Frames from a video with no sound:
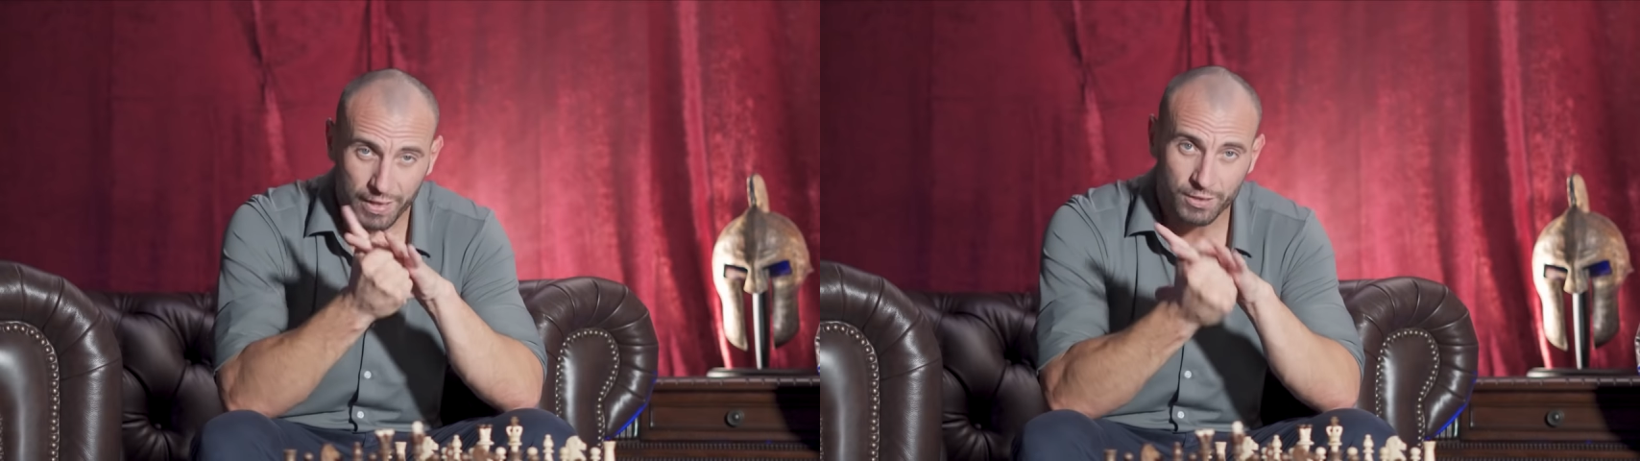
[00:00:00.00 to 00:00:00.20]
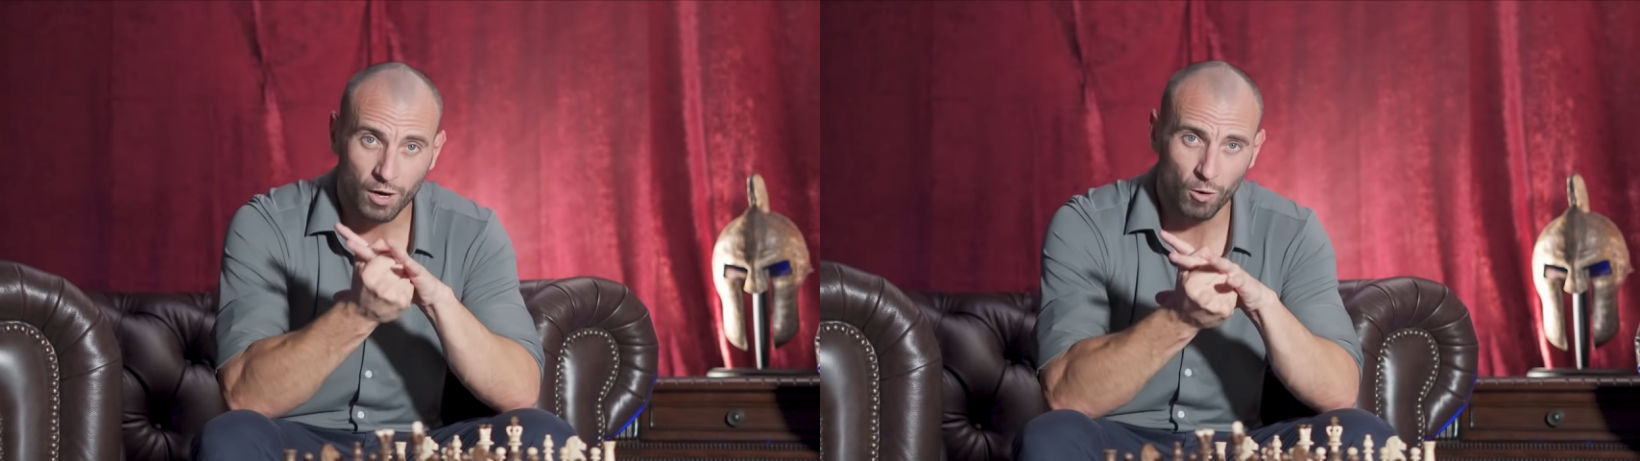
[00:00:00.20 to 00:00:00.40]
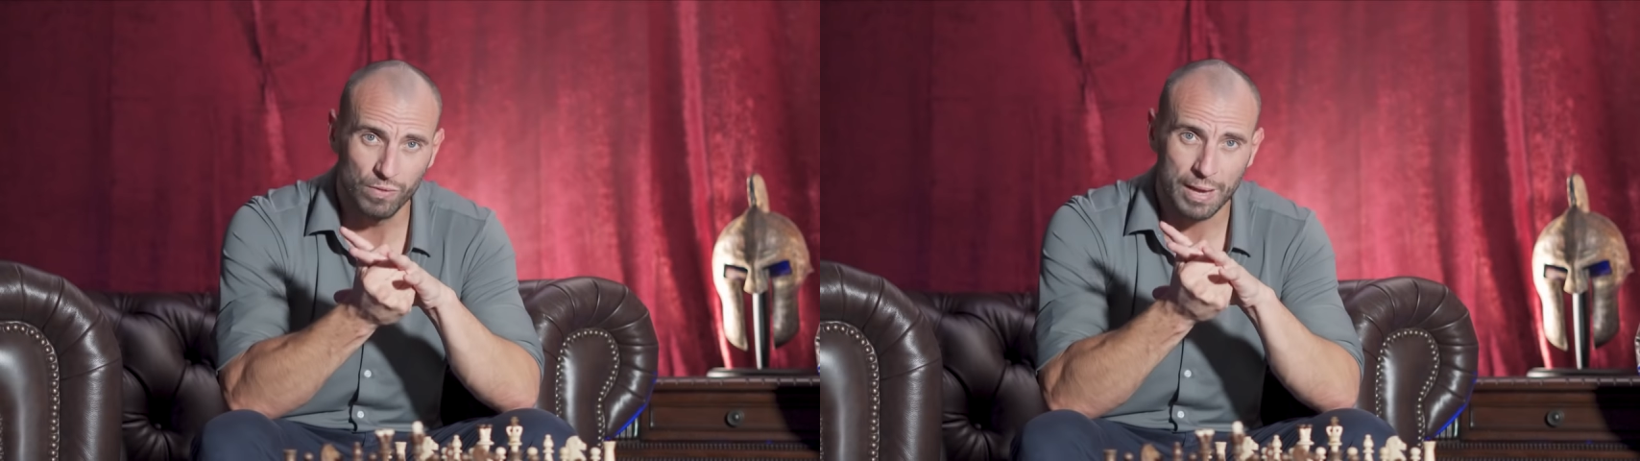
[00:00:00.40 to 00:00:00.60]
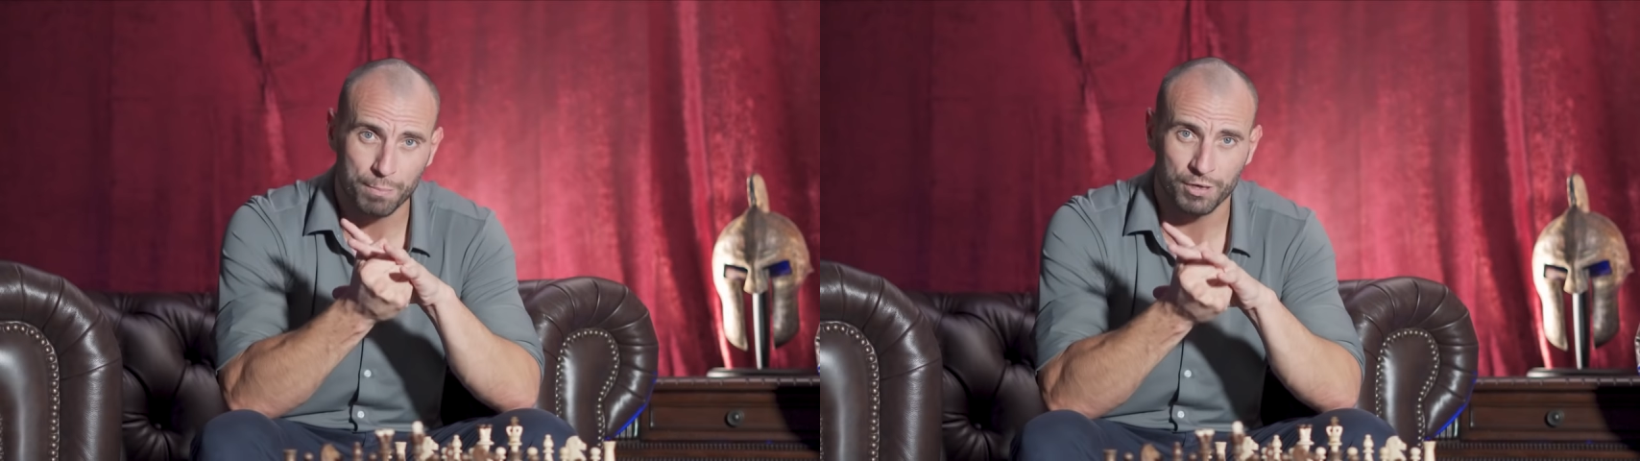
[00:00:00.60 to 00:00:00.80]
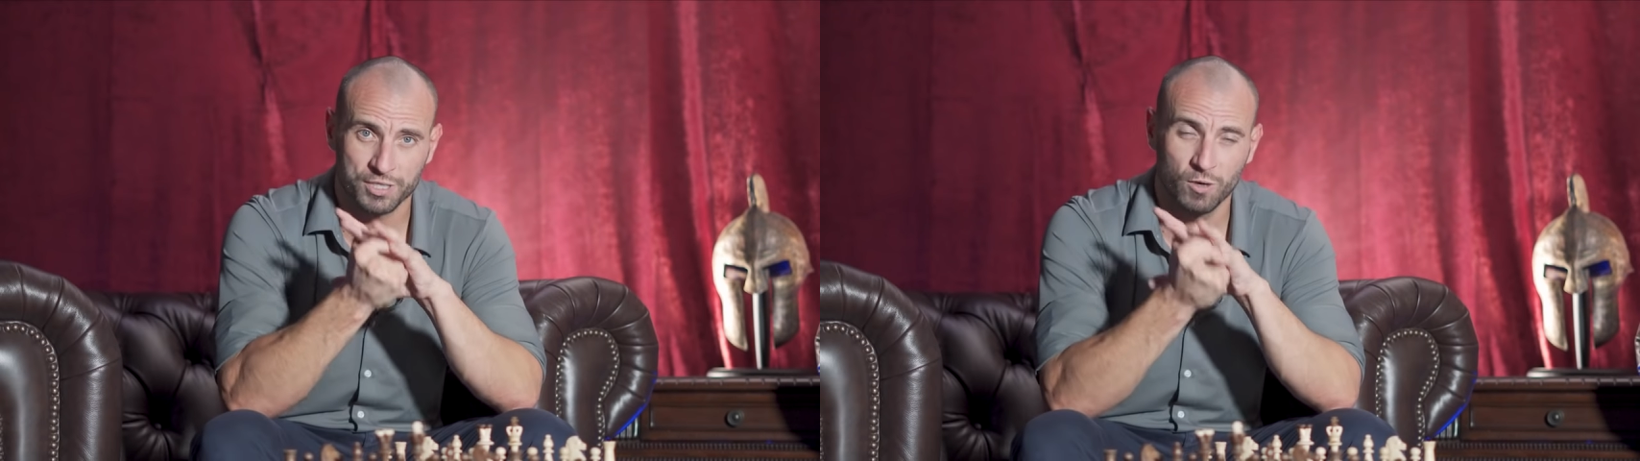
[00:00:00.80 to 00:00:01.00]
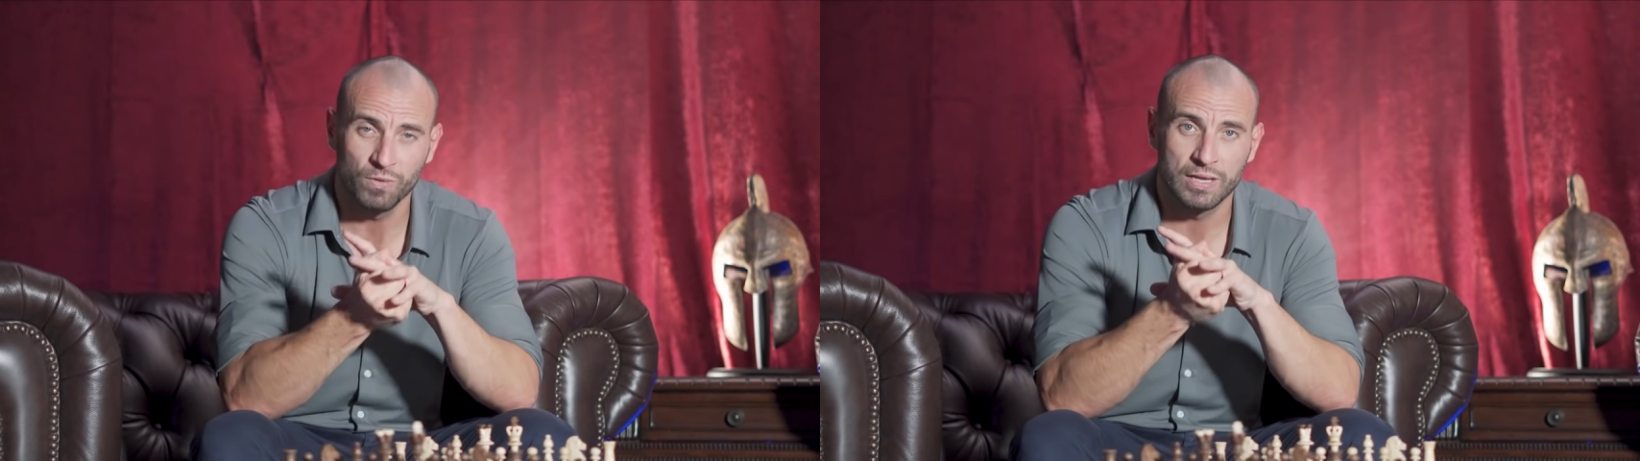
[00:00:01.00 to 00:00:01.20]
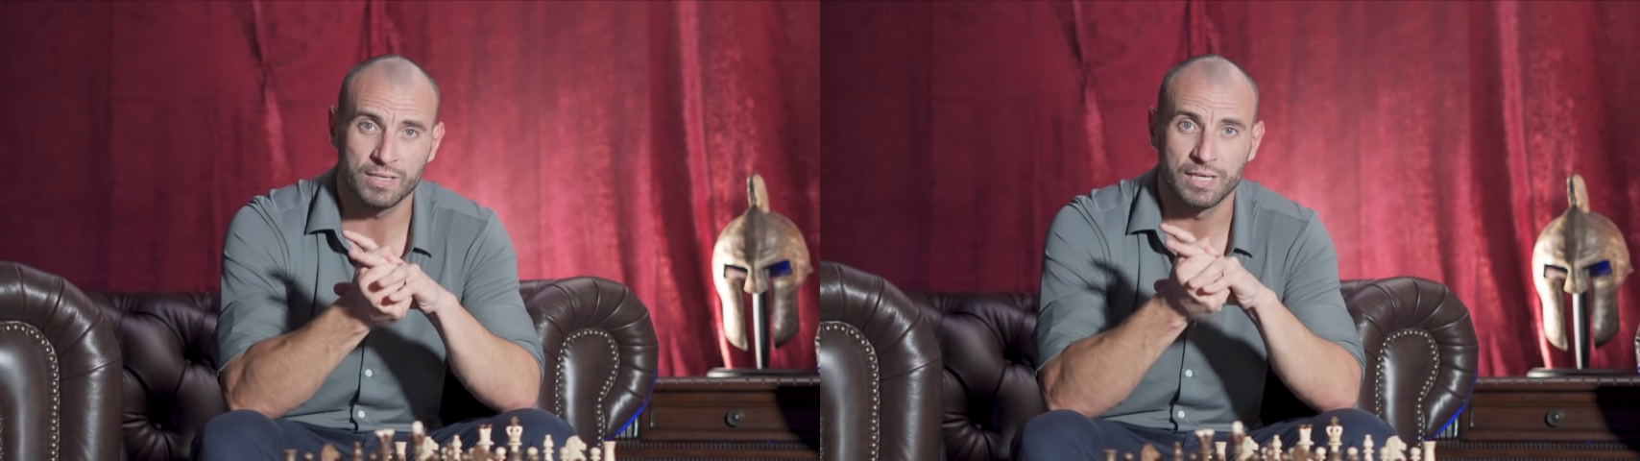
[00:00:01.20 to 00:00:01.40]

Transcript: to hold that pressure, hold that